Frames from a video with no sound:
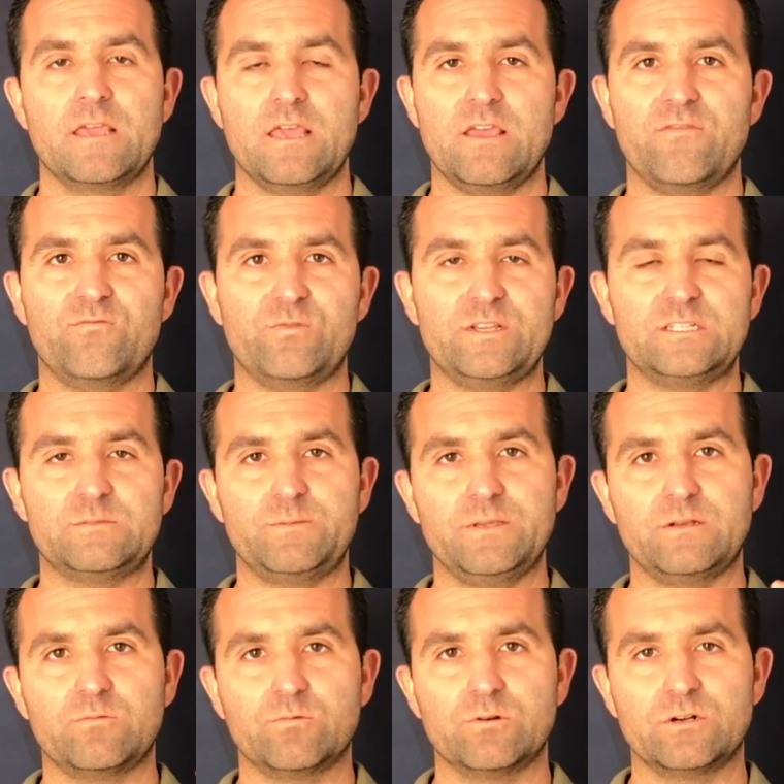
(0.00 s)
If we
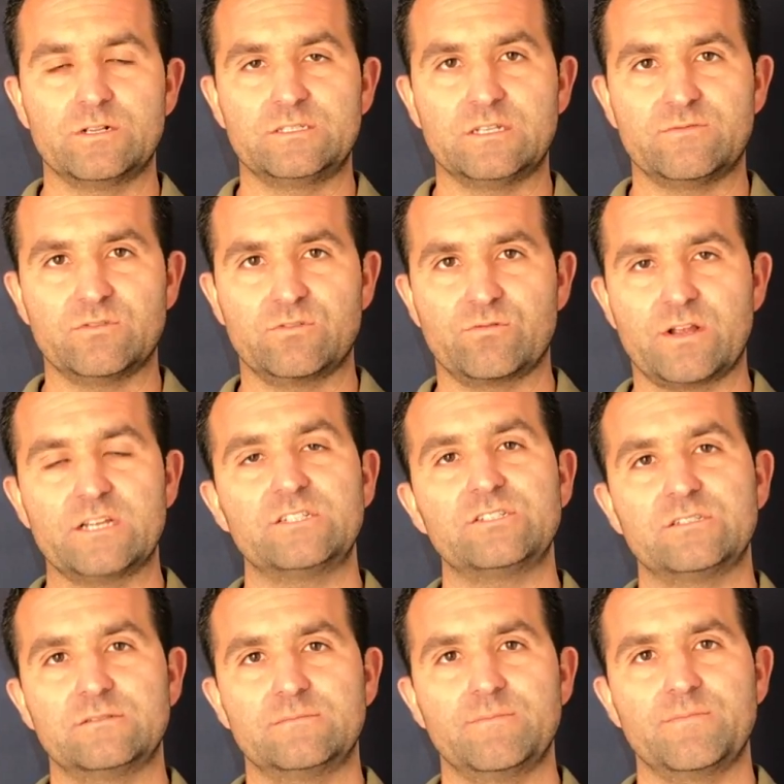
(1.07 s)
speak words of
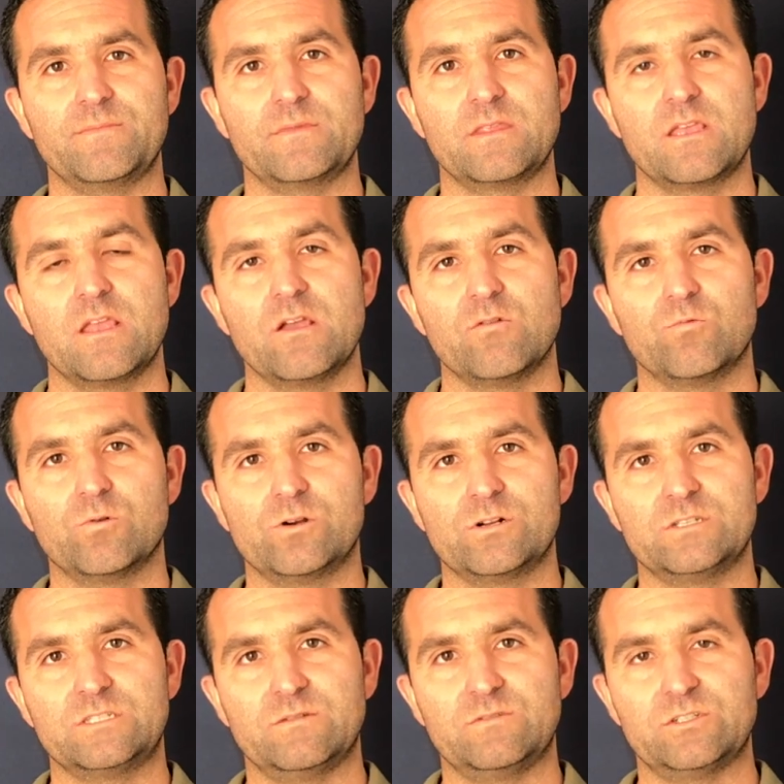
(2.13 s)
aggression,
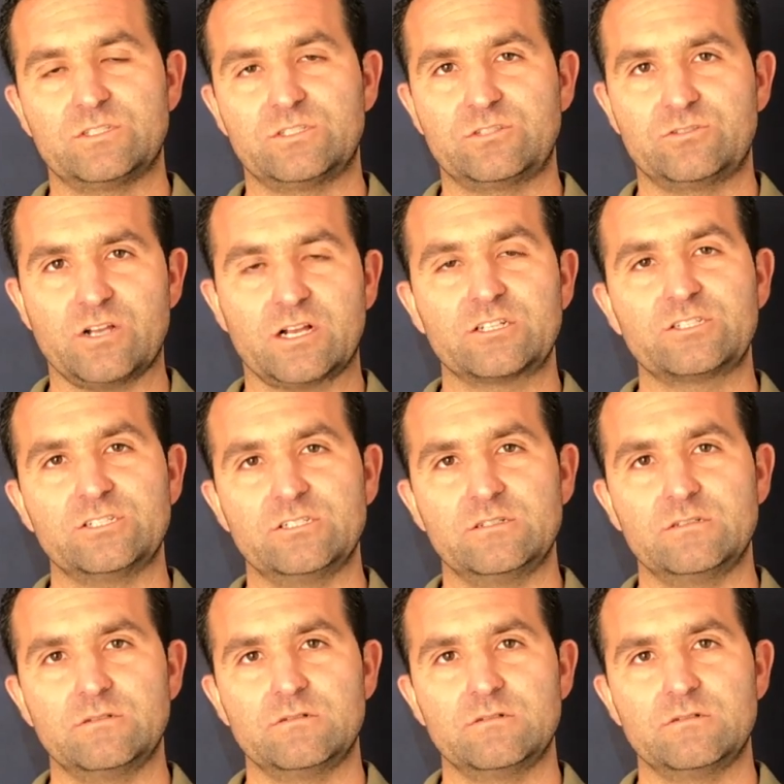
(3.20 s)
words of destruction,